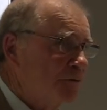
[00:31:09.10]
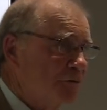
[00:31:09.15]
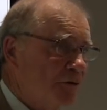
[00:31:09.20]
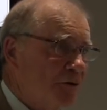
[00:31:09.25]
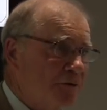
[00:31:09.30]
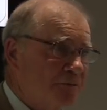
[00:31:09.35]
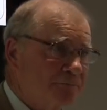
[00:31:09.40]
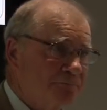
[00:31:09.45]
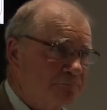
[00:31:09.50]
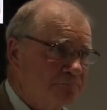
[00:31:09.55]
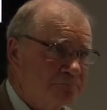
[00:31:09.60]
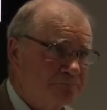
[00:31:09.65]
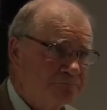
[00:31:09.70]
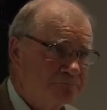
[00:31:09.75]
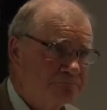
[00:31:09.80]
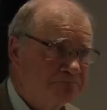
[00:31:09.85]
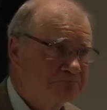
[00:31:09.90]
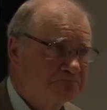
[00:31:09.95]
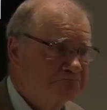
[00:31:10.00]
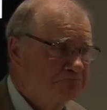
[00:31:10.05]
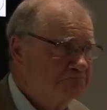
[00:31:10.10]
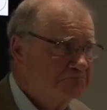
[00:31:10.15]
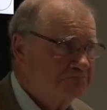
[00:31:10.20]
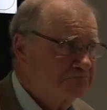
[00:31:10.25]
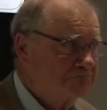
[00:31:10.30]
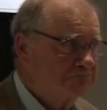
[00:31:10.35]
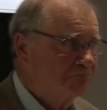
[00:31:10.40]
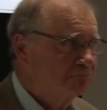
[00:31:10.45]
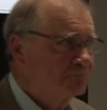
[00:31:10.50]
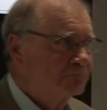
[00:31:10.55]
there are
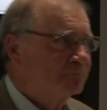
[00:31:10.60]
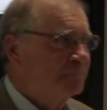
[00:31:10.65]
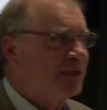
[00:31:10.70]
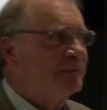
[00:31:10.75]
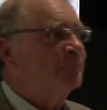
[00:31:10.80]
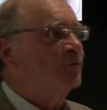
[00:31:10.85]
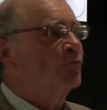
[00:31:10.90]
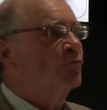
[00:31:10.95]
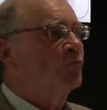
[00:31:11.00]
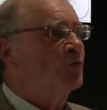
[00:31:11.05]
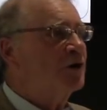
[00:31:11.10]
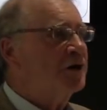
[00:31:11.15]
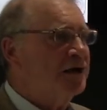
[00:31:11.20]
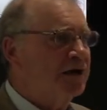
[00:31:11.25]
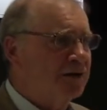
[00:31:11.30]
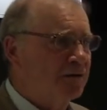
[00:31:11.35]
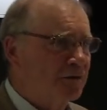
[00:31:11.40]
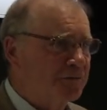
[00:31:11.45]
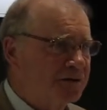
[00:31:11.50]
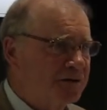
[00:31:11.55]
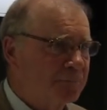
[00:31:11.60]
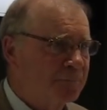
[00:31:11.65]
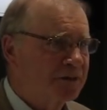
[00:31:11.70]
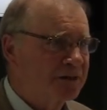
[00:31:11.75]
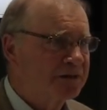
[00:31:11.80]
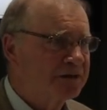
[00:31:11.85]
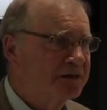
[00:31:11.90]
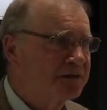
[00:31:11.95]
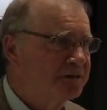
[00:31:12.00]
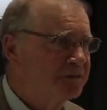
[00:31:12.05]
people working on the
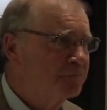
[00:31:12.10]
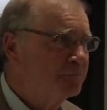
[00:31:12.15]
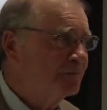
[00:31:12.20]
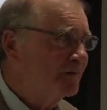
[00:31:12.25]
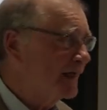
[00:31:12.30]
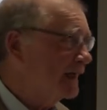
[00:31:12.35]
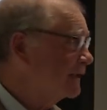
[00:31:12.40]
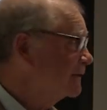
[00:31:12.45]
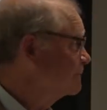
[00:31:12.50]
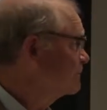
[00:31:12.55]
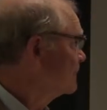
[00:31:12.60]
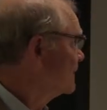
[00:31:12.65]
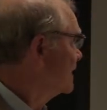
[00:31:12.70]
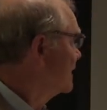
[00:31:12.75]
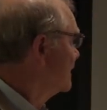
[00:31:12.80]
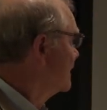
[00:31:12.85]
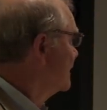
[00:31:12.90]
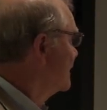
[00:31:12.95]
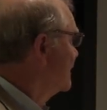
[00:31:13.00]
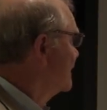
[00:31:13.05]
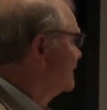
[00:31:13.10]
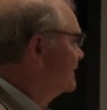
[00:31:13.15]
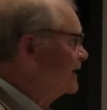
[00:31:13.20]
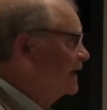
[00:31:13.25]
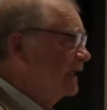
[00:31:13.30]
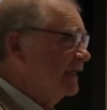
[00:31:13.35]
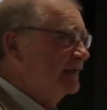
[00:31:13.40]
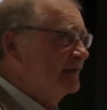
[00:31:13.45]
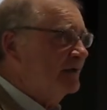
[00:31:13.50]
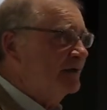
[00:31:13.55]
ability to do that.
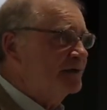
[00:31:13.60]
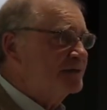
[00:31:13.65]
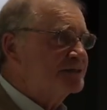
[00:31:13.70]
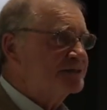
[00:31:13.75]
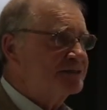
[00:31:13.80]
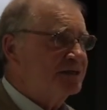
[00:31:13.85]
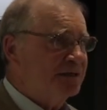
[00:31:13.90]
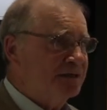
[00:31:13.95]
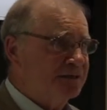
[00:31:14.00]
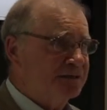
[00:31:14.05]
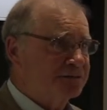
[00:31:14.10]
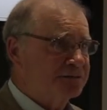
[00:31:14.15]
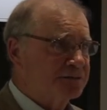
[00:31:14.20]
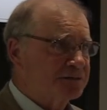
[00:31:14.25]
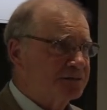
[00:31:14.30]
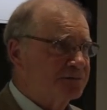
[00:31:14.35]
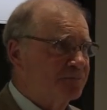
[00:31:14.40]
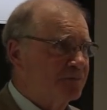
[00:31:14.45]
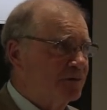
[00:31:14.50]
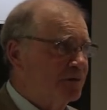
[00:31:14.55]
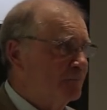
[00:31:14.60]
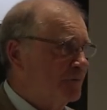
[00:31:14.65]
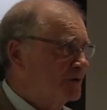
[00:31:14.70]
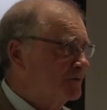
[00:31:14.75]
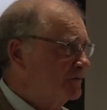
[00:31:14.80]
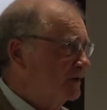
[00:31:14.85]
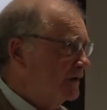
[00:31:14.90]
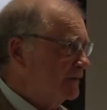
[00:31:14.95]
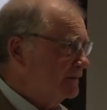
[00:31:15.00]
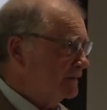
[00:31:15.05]
The AI scientists, very
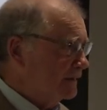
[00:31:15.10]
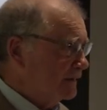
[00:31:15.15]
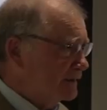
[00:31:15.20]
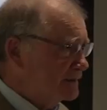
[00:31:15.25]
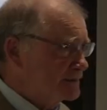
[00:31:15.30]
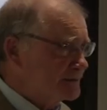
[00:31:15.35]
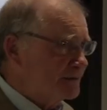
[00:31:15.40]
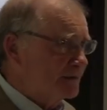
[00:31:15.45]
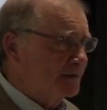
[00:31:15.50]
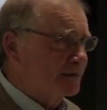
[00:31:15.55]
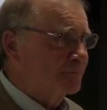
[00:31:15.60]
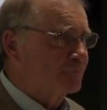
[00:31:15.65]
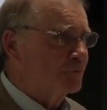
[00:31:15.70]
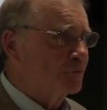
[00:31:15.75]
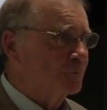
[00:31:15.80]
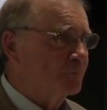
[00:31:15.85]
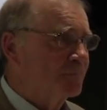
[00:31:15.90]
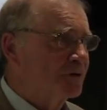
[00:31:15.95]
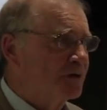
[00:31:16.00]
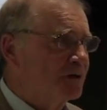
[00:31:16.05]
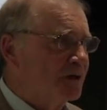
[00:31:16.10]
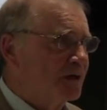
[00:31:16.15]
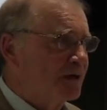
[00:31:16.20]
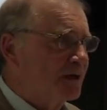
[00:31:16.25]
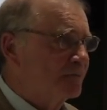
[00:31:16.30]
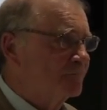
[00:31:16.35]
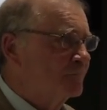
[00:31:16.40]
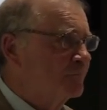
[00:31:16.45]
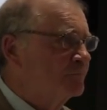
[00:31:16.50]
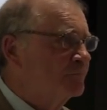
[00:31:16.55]
much like the Einstein group,
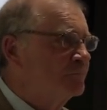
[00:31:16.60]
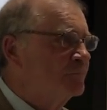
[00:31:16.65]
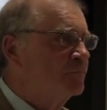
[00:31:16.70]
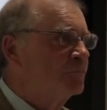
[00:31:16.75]
have